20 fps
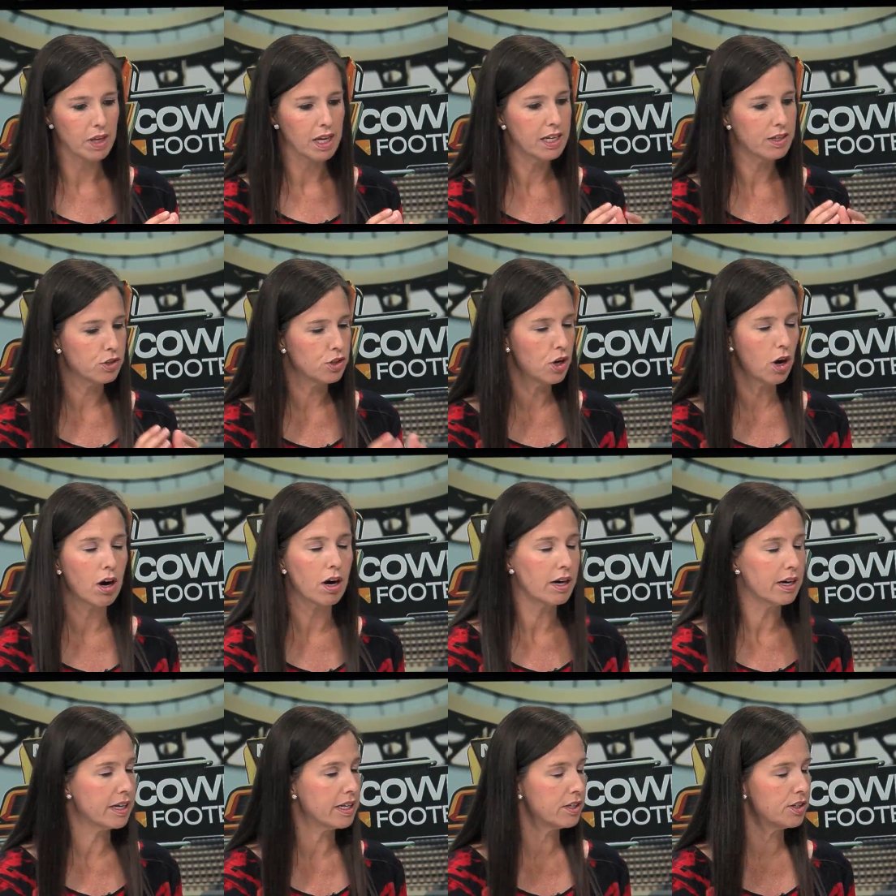His
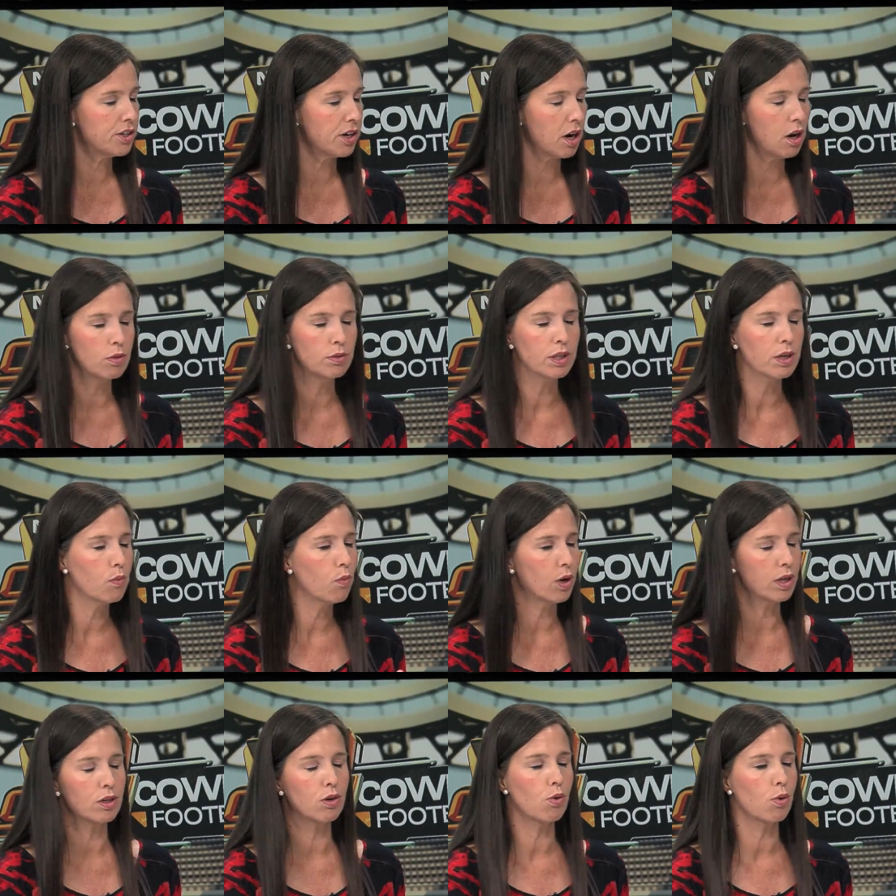yardage, only
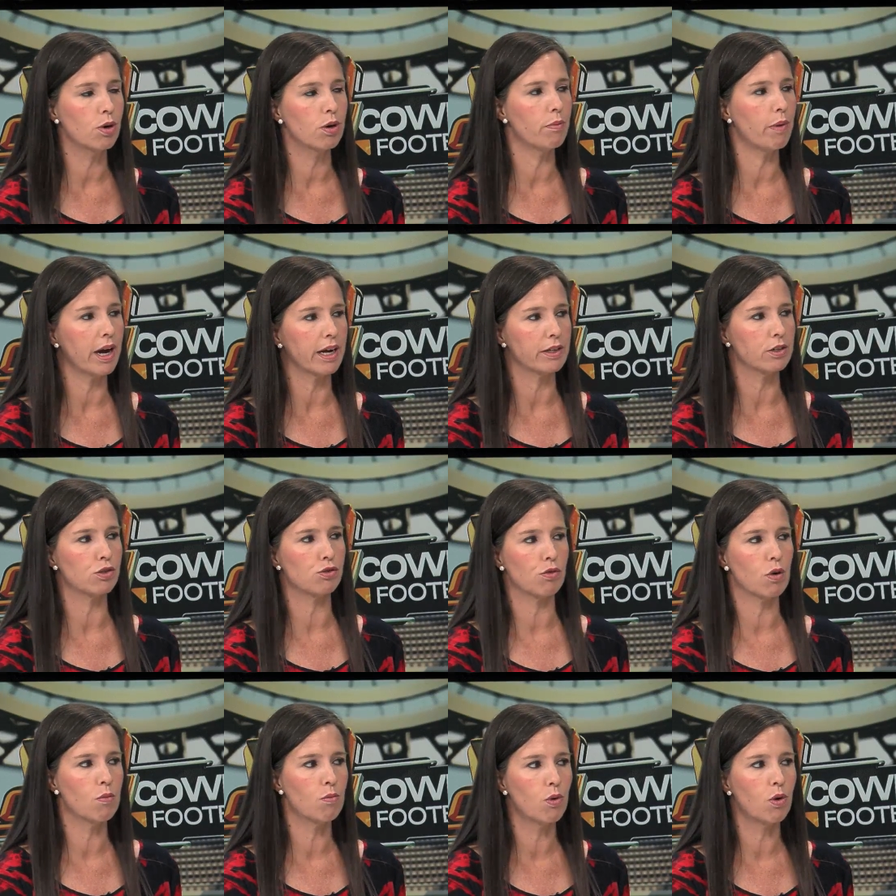one quarterback has
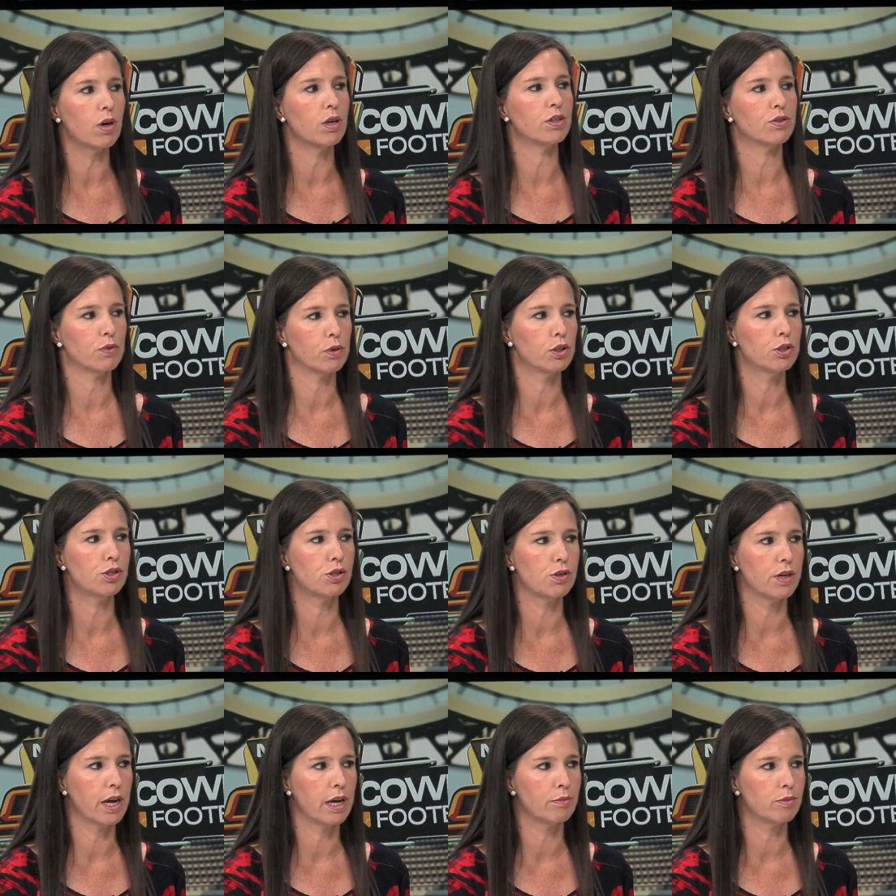thrown more in his first
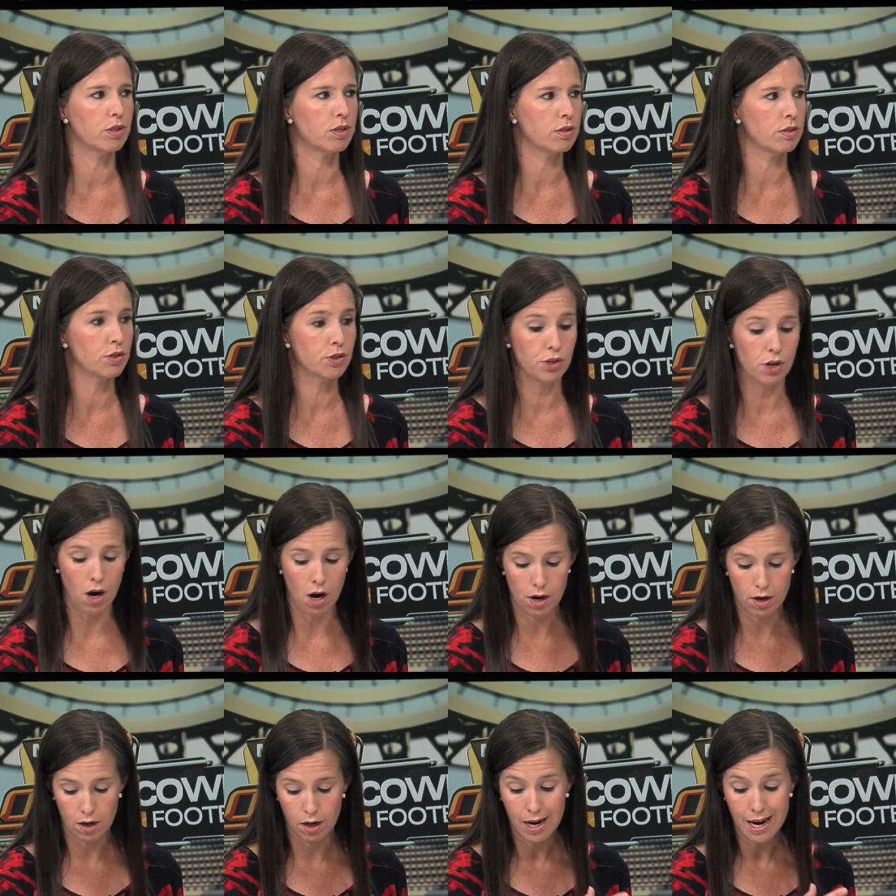two games as a
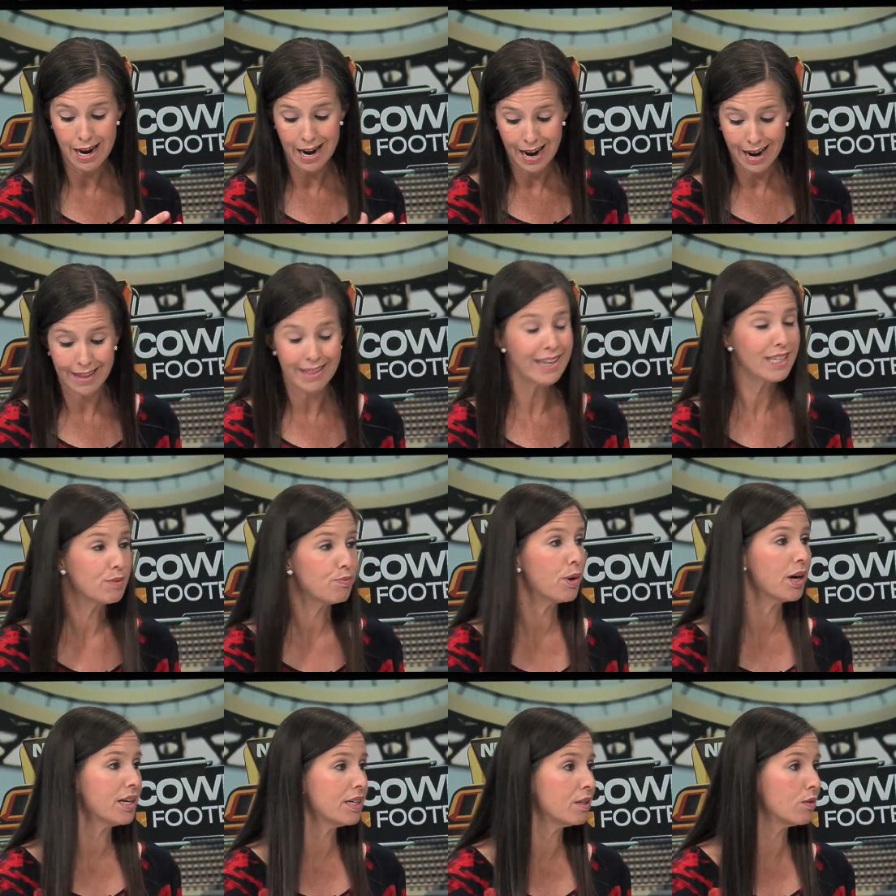starter, and that's
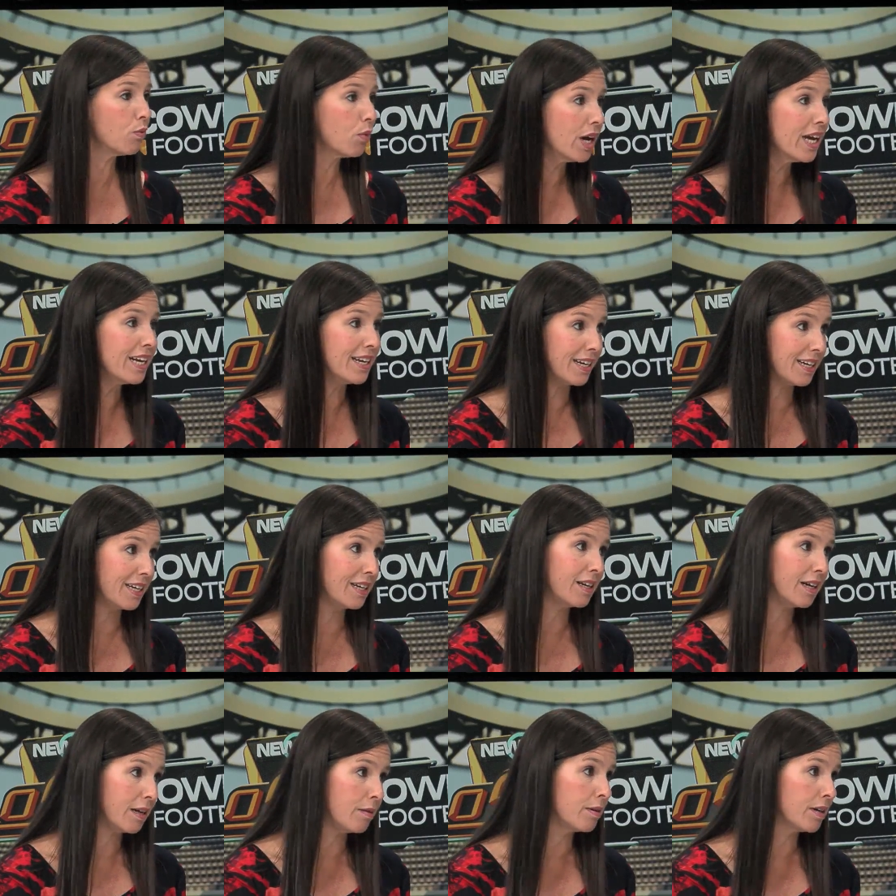Brandon Weeden
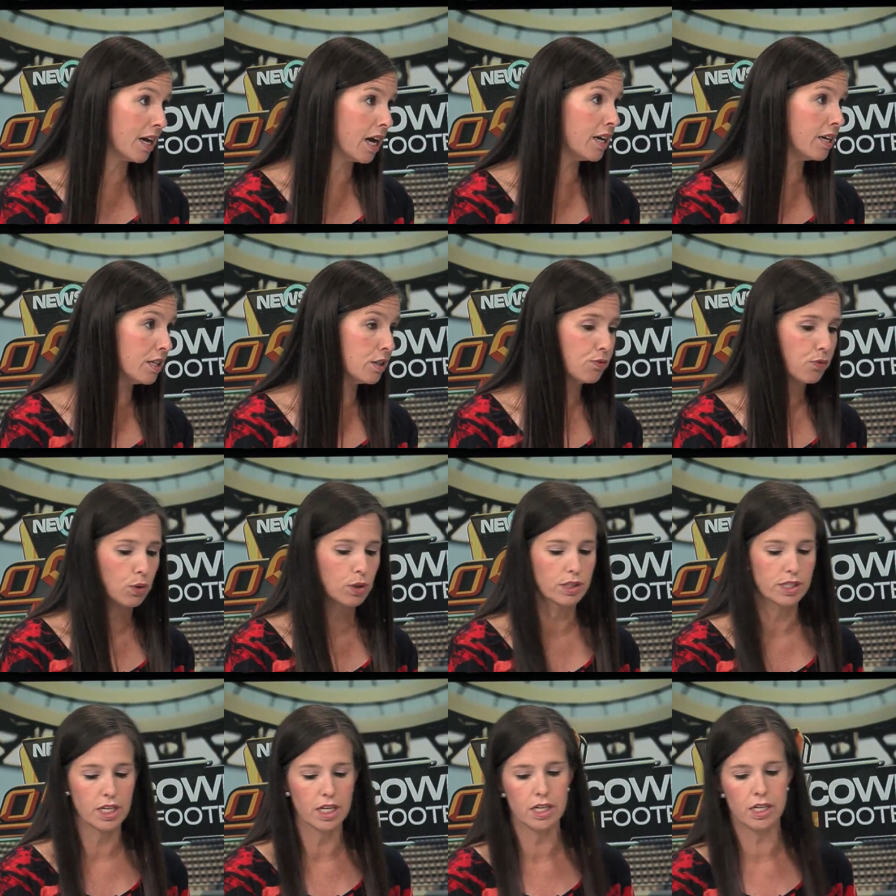in, in Gundy's
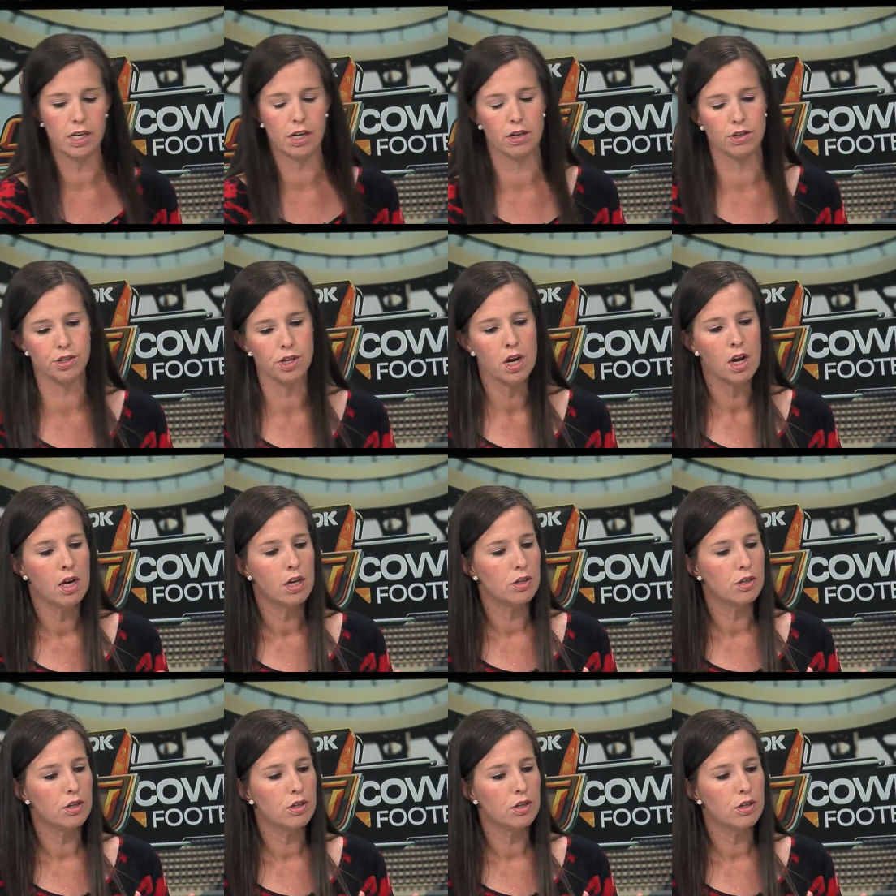14 years.